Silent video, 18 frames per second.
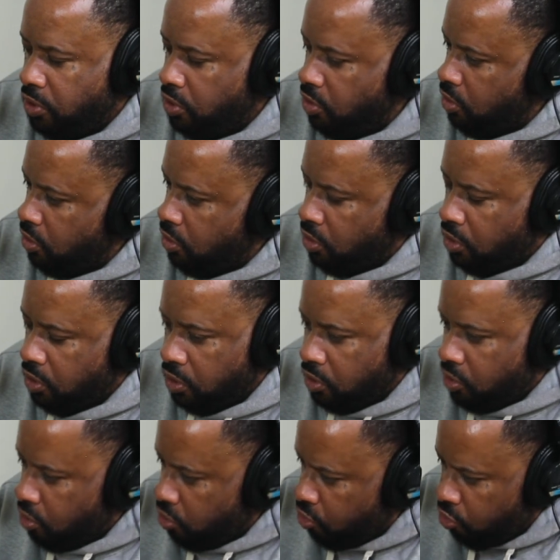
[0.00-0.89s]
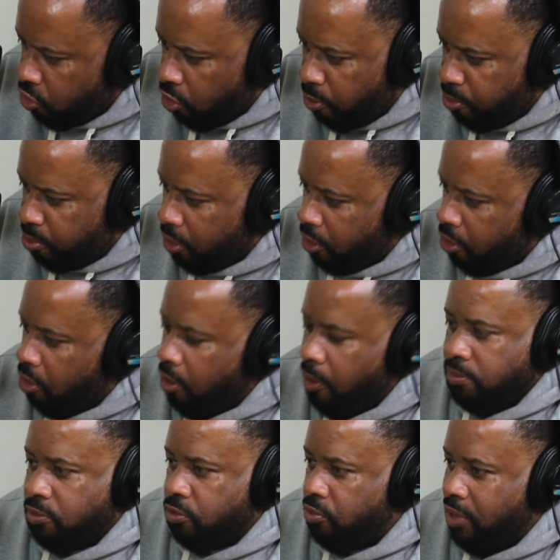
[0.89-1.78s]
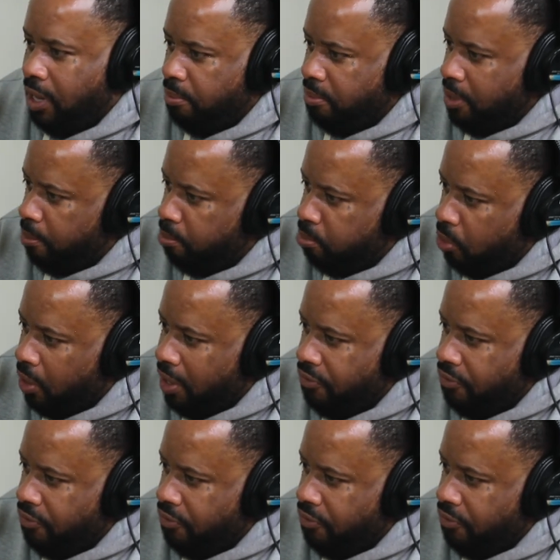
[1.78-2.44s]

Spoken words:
to. And she had, you know, put her arms around me and